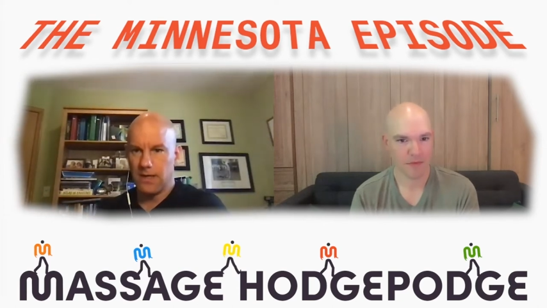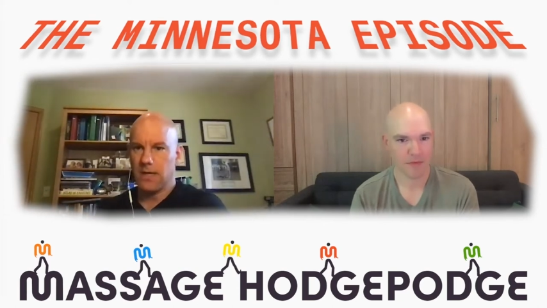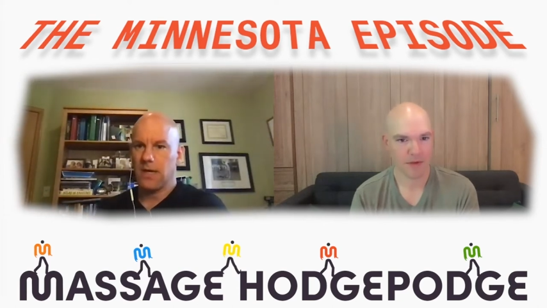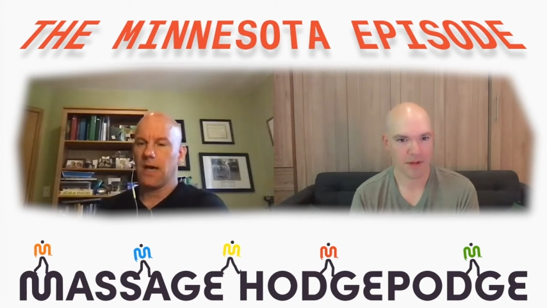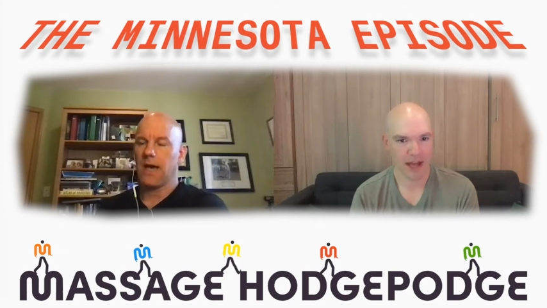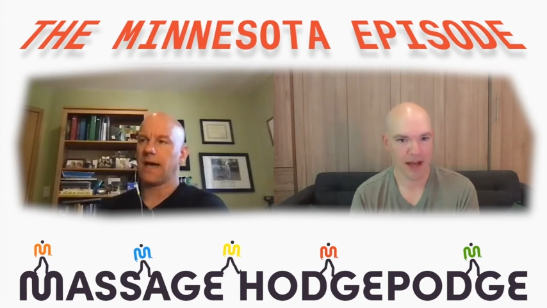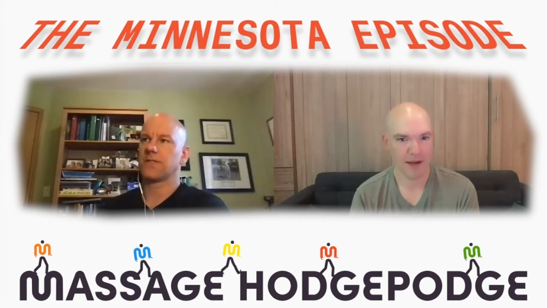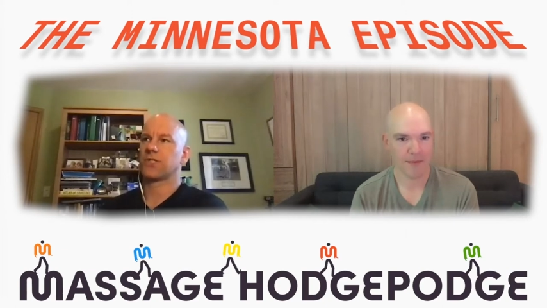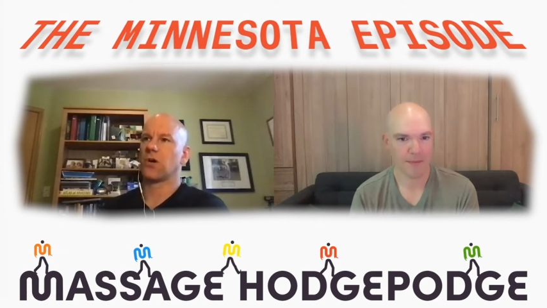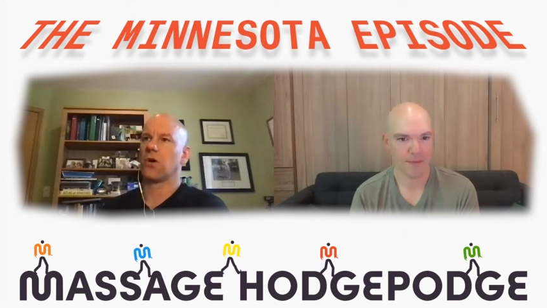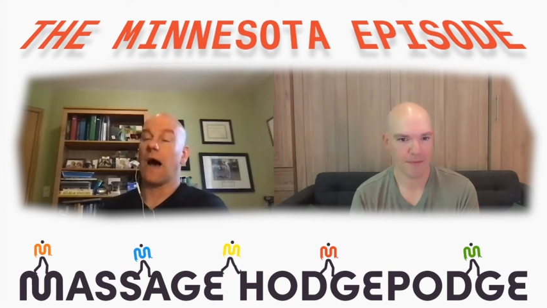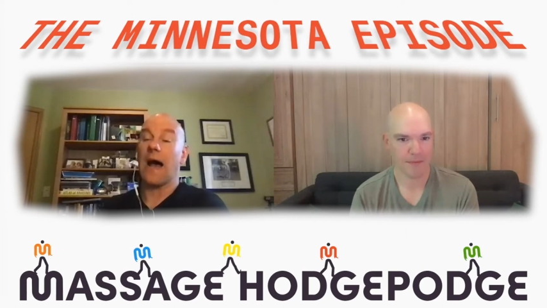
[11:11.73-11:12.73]
Speaker 1: yeah. And
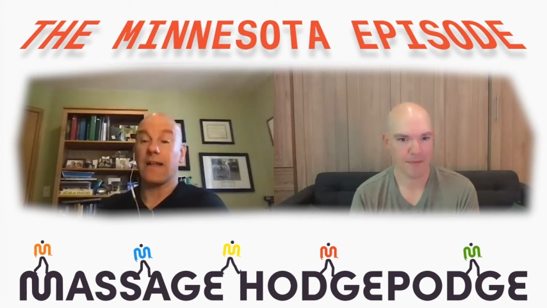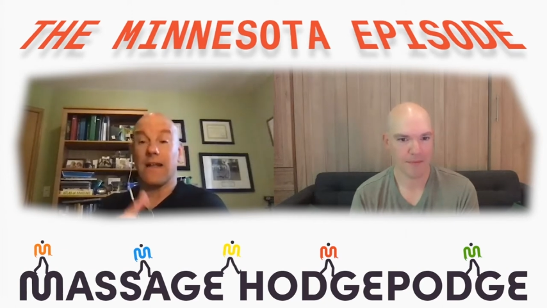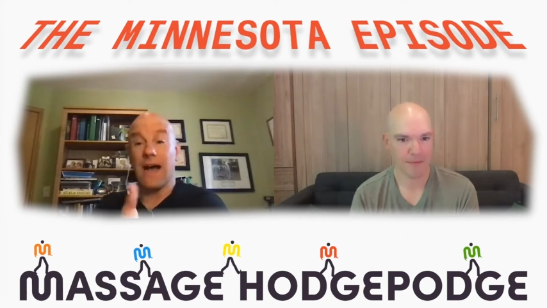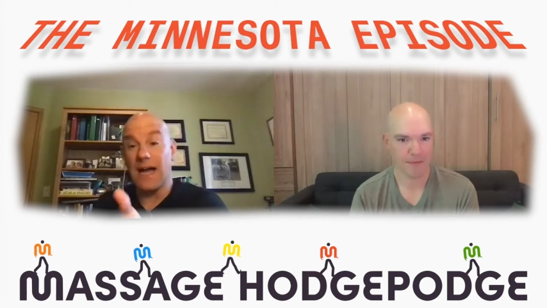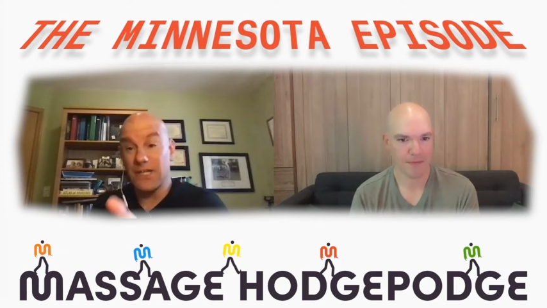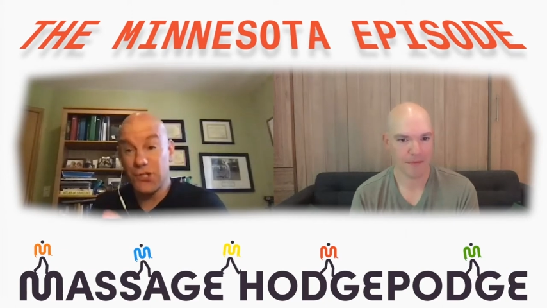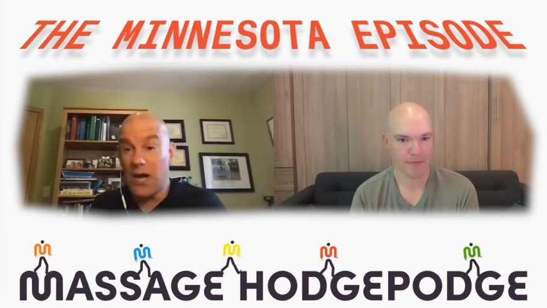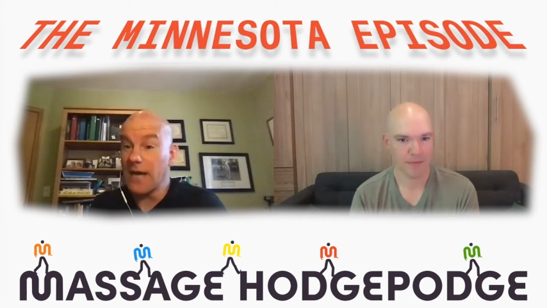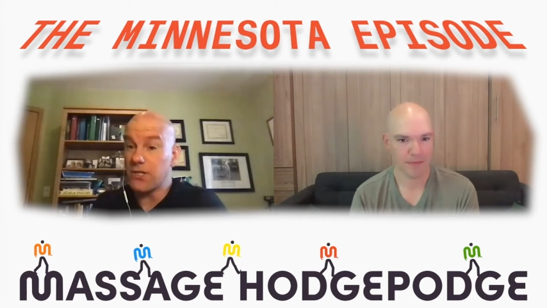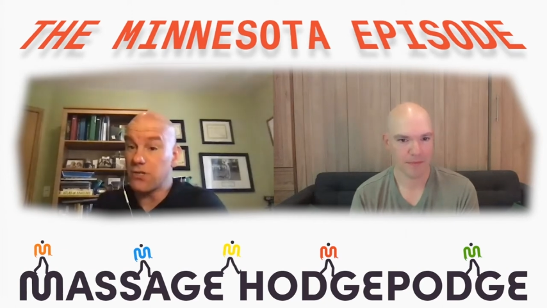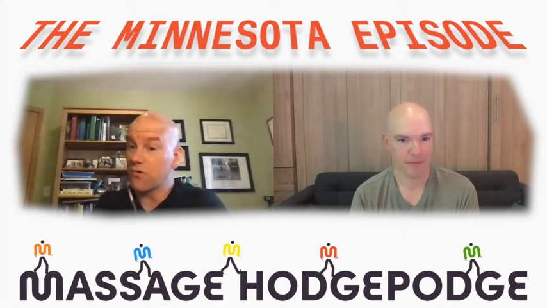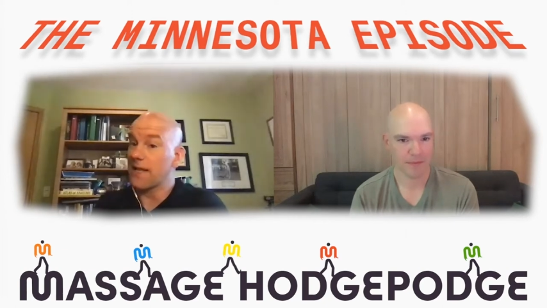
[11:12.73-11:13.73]
so I, I tried
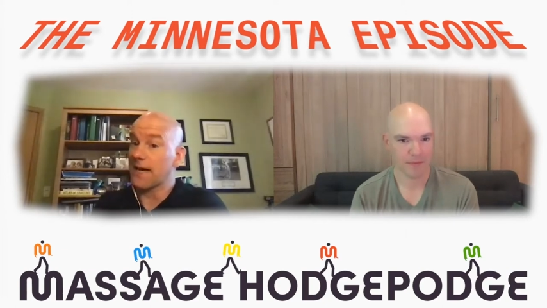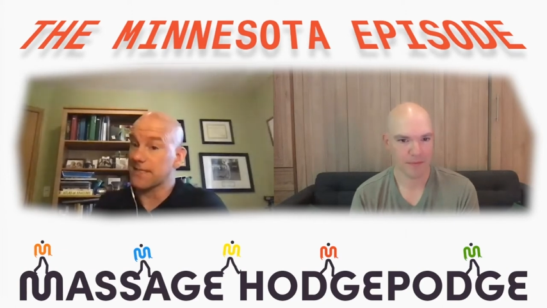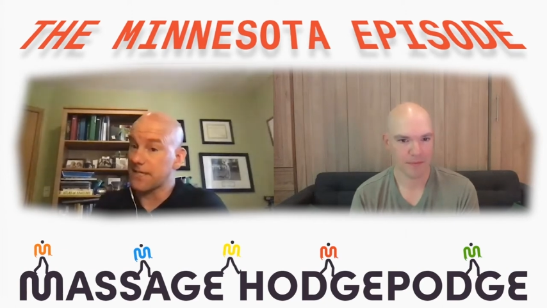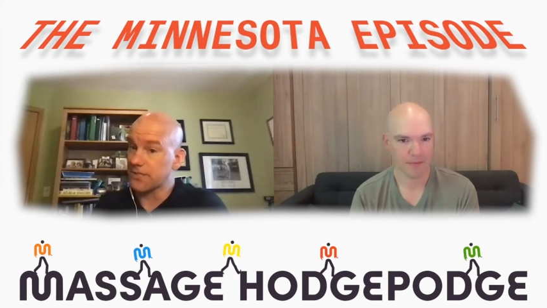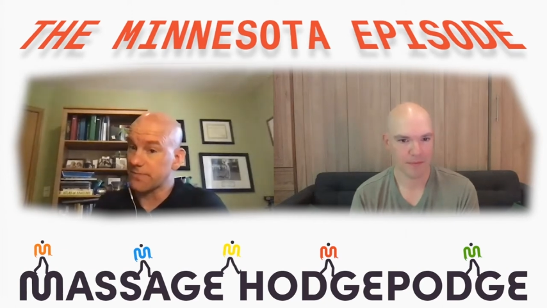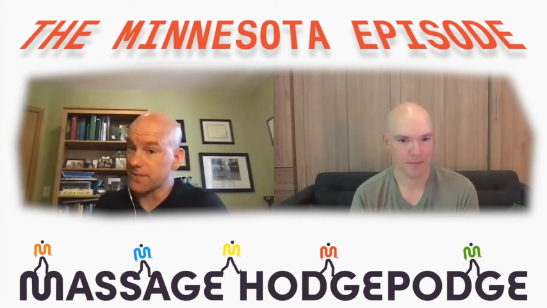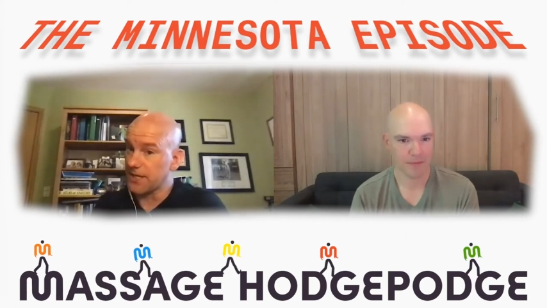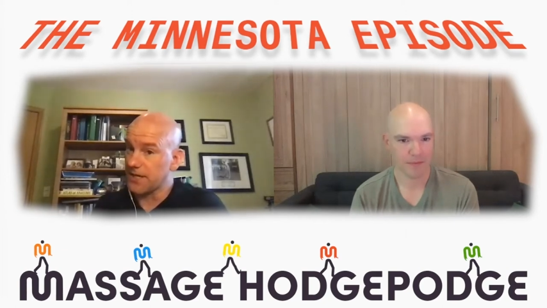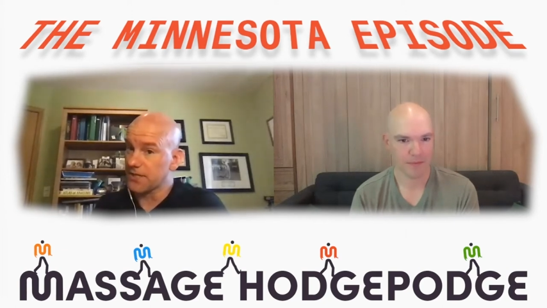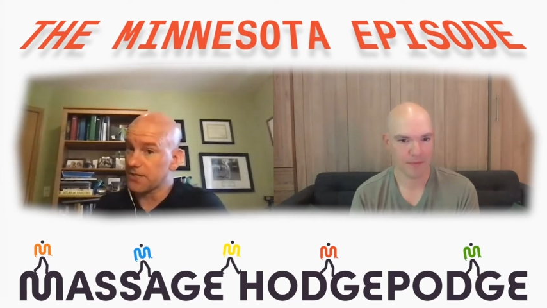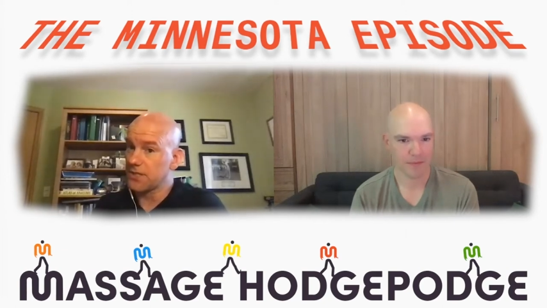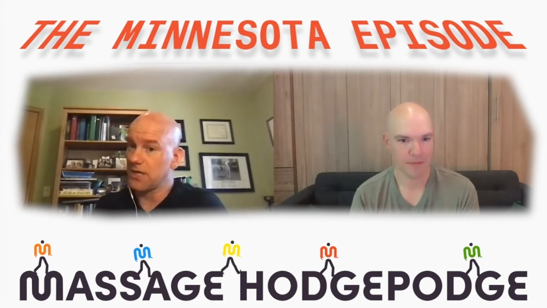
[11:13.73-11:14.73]
to do relaxation
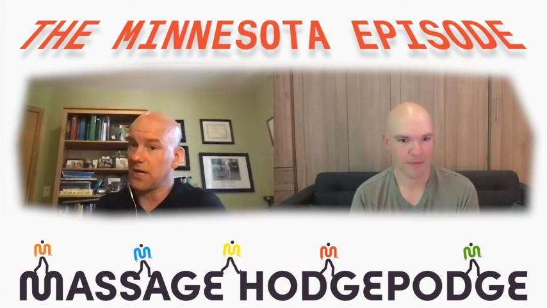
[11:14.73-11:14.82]
massage.